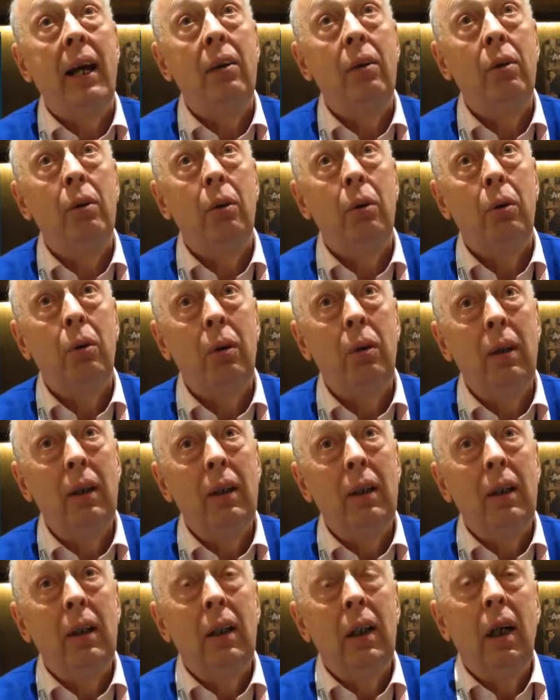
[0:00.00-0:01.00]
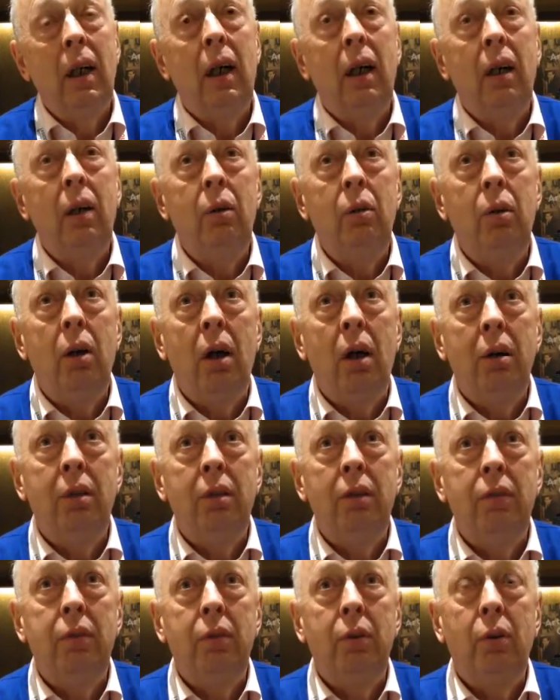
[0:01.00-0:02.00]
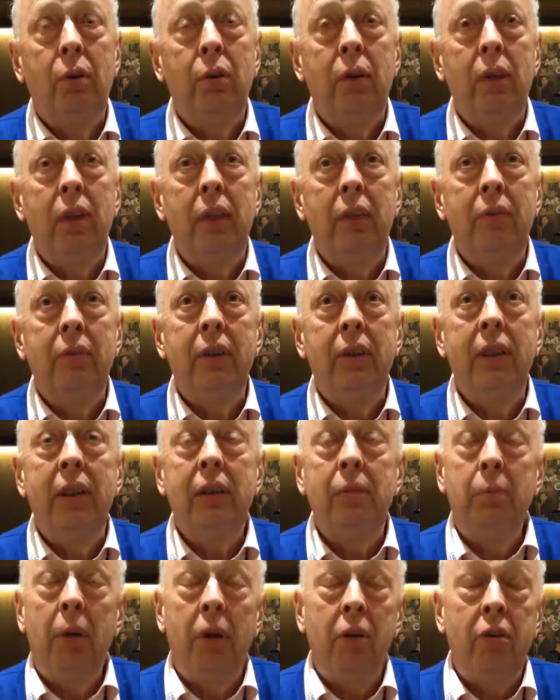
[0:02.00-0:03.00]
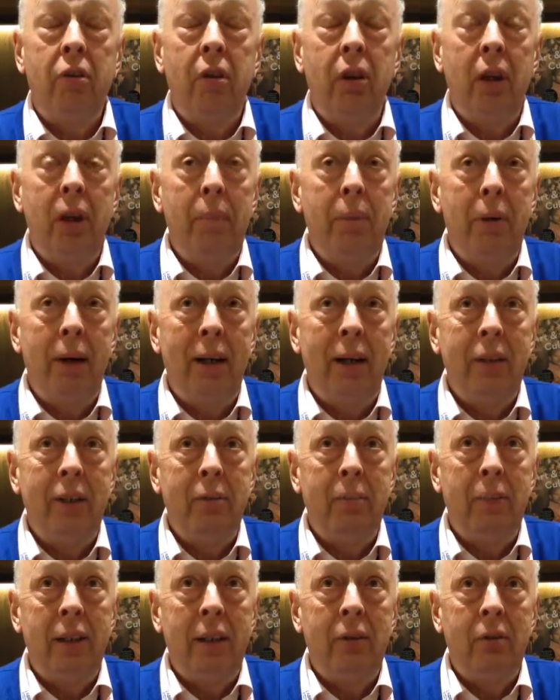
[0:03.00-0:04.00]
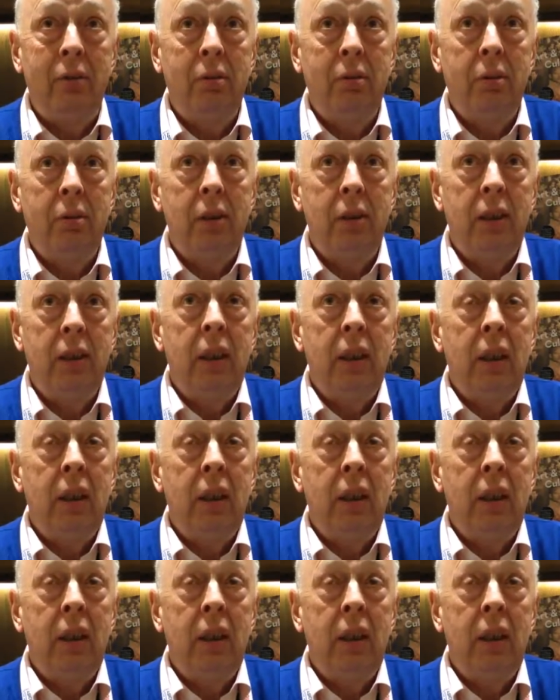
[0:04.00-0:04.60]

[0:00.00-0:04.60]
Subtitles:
at all, who can't afford even these moderately priced medicines,